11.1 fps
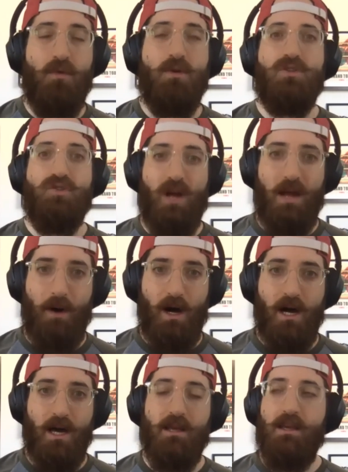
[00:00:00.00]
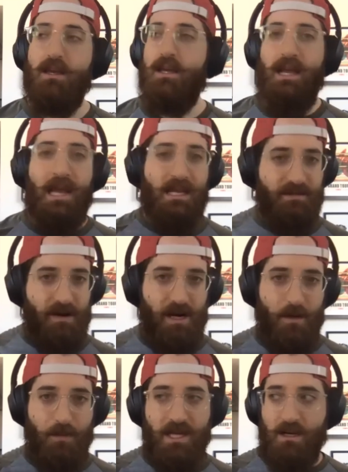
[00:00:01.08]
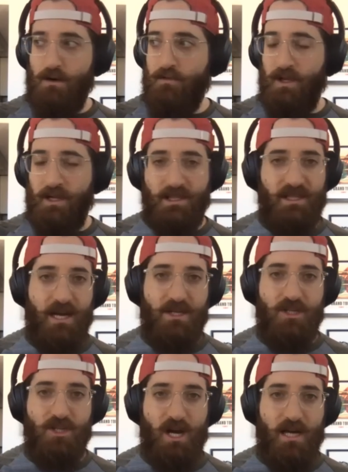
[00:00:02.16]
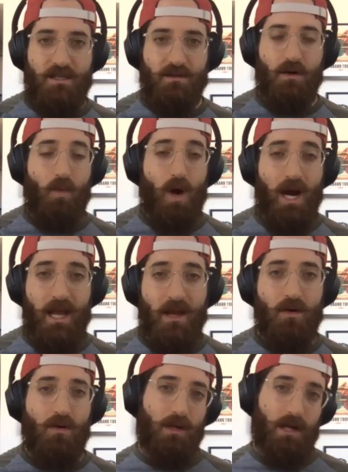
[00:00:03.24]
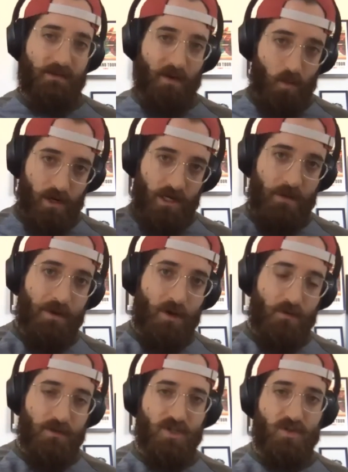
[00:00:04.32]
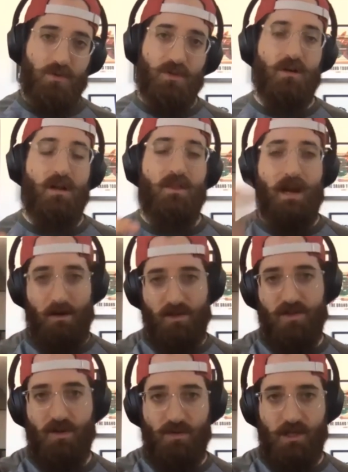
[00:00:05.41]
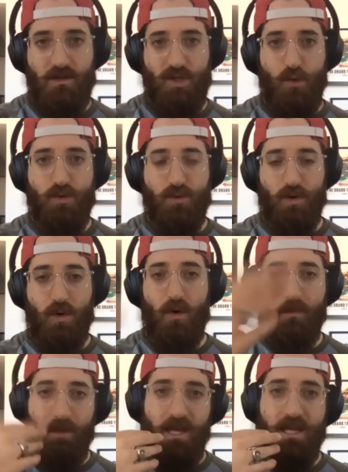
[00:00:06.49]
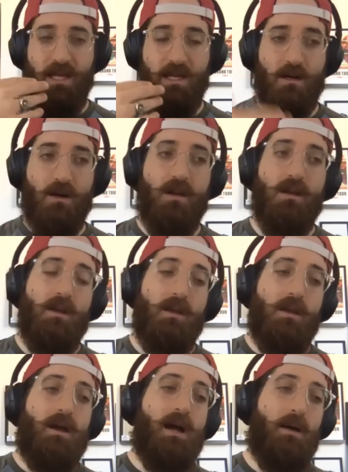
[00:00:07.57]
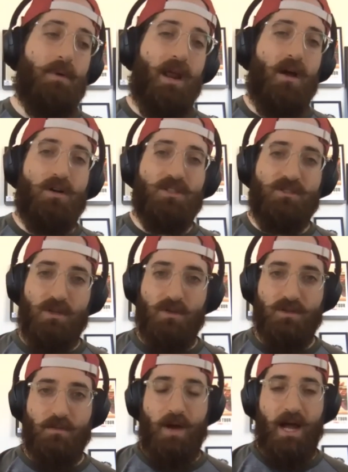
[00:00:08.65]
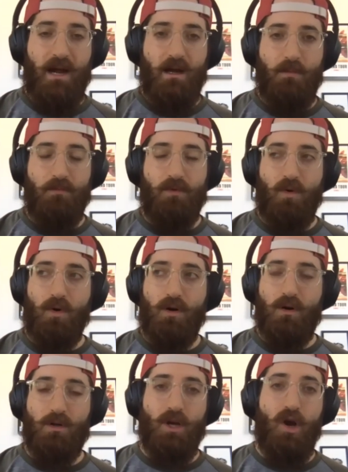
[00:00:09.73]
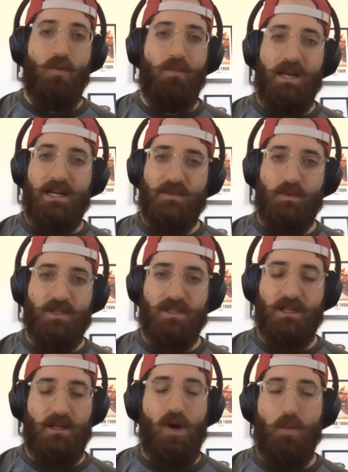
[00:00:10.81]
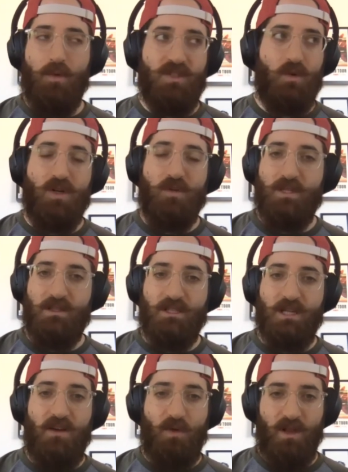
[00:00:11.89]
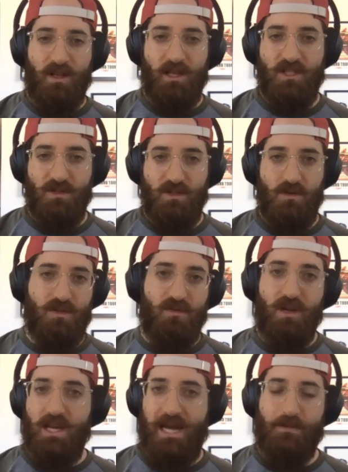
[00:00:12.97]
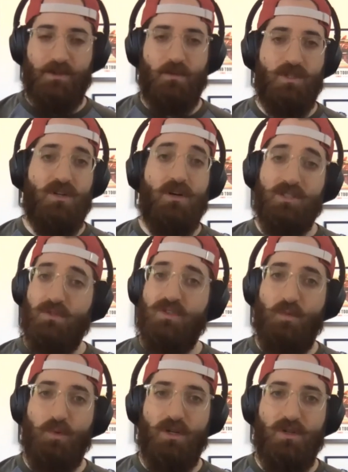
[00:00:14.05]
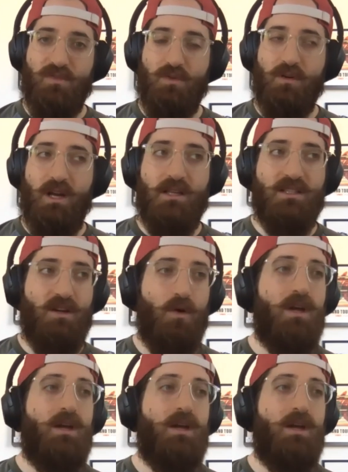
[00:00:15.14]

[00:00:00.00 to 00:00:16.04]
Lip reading: tripod and set it up here for like a side shots or a wide angle. I've got one coming over the shoulder, and then I also use like Zoom to record me here. But I also use a backup recorder called OBS, which is like an open source piece of software that lets you do screen capture, which is also super useful, right? So